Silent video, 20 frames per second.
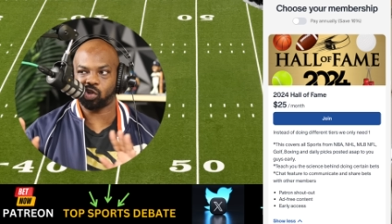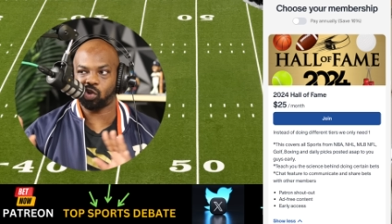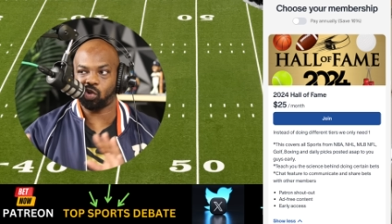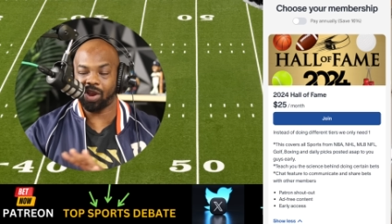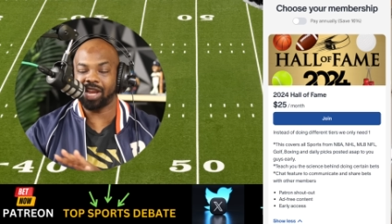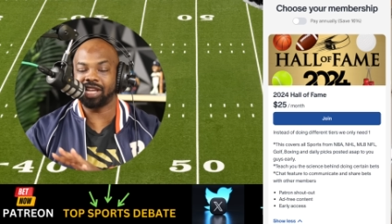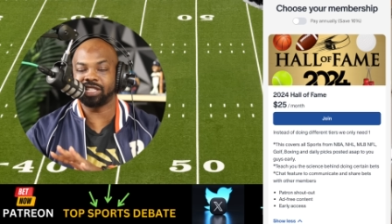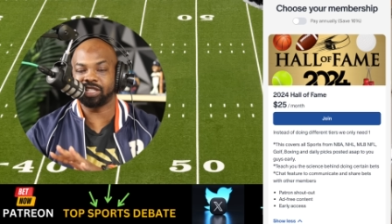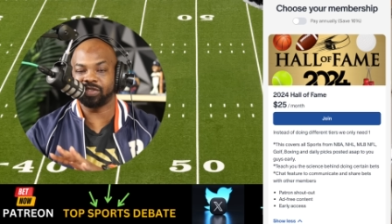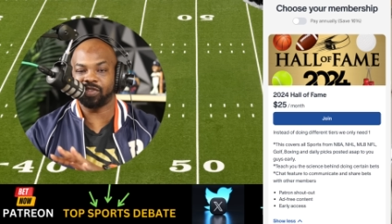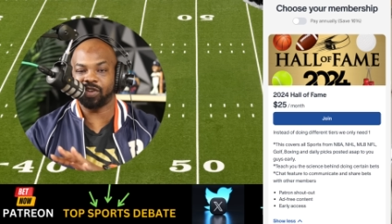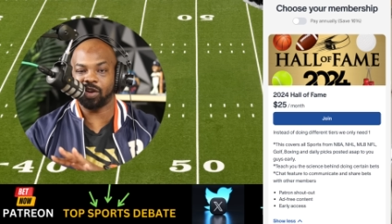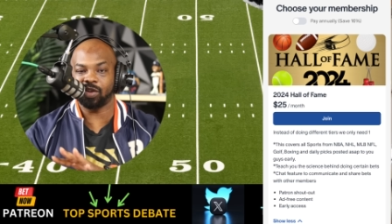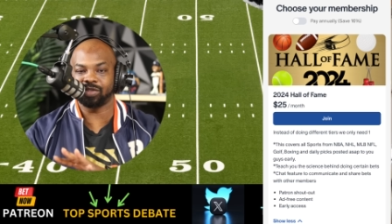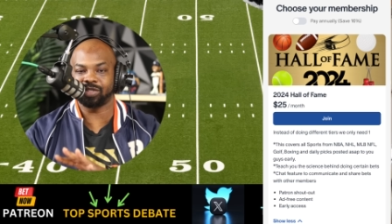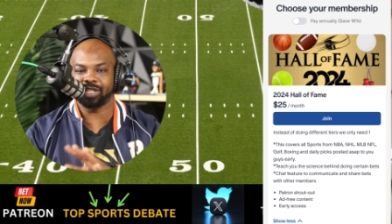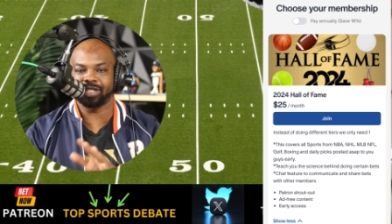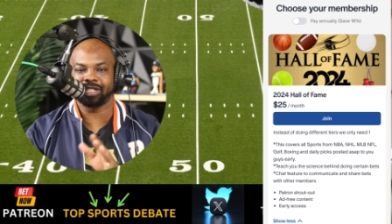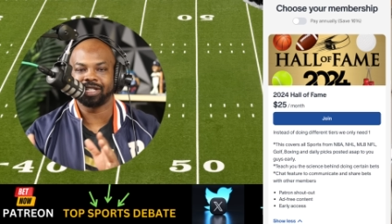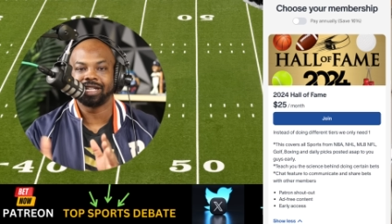the crazy
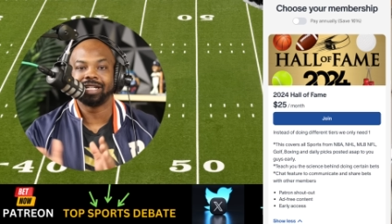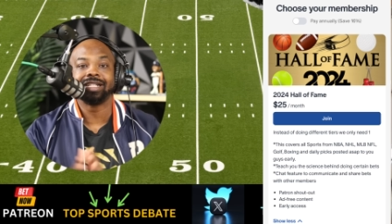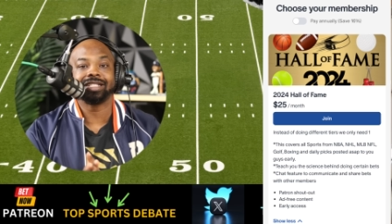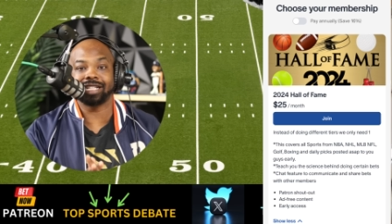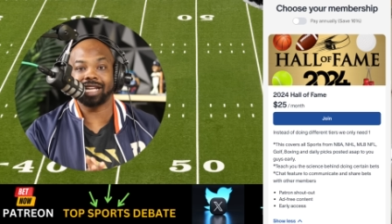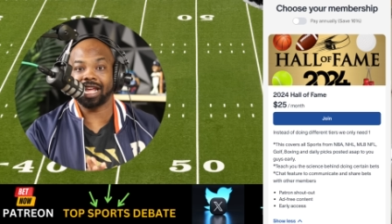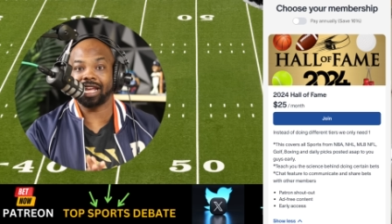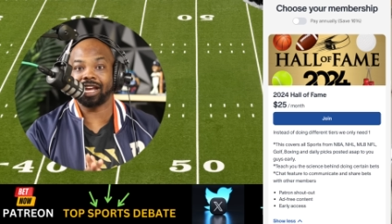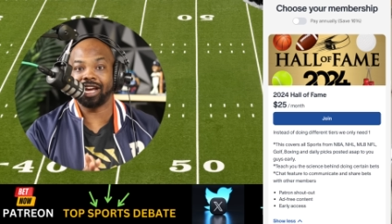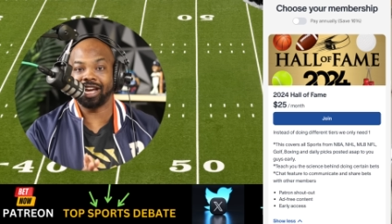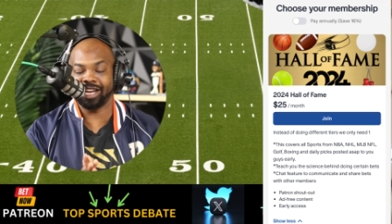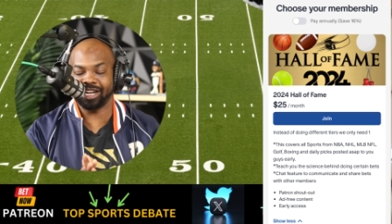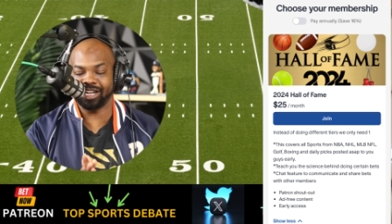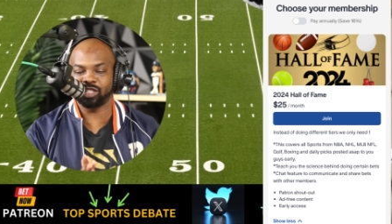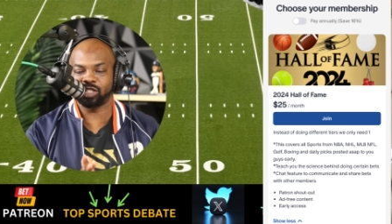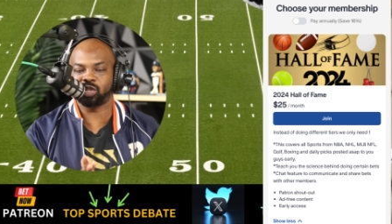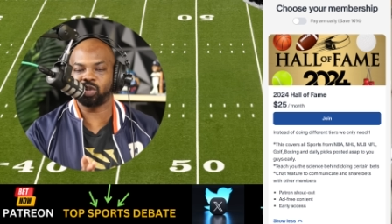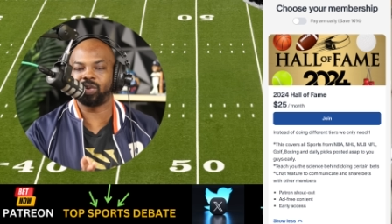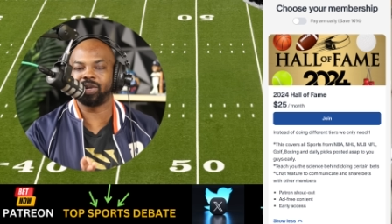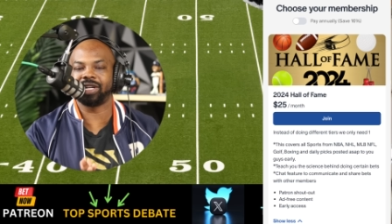version, it's like
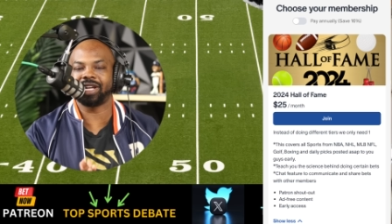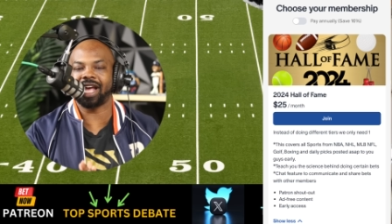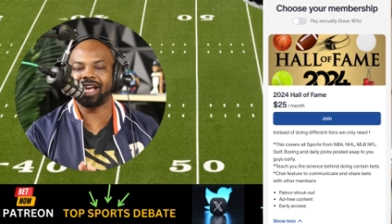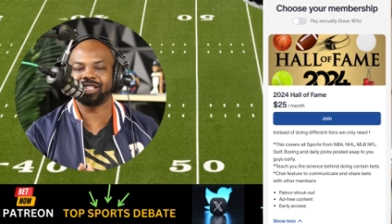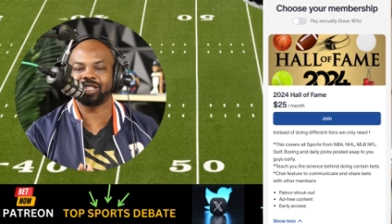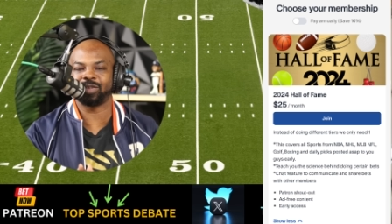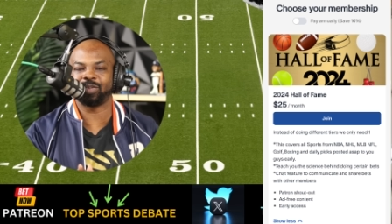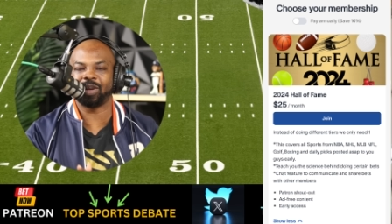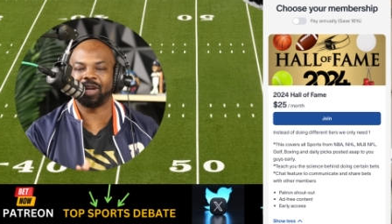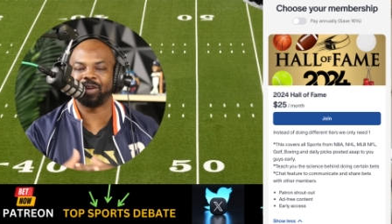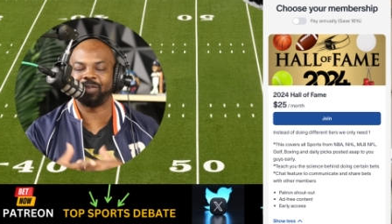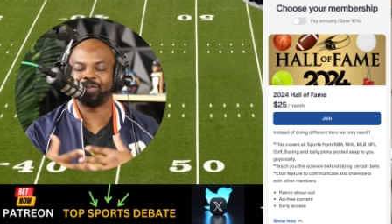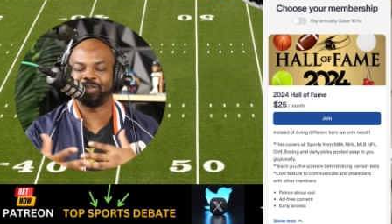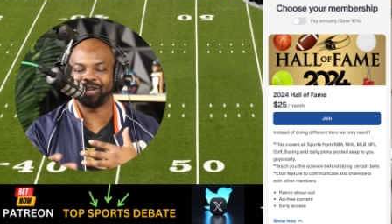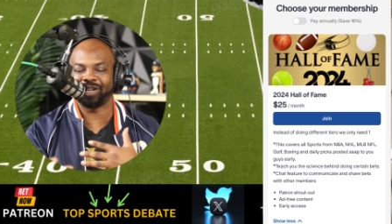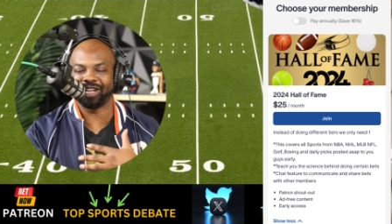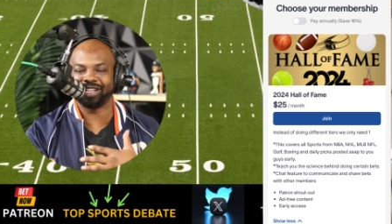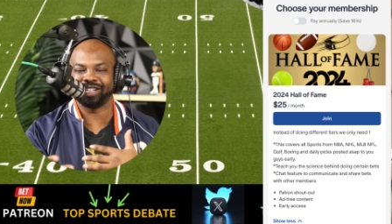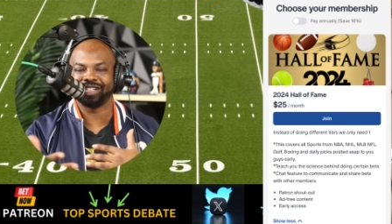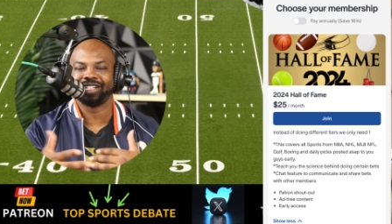$120 a month,
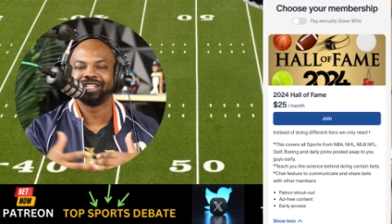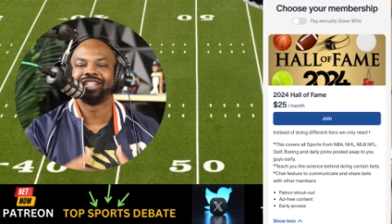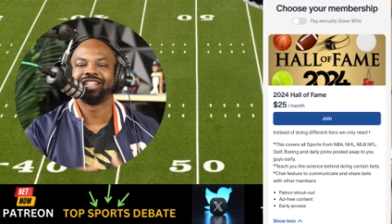but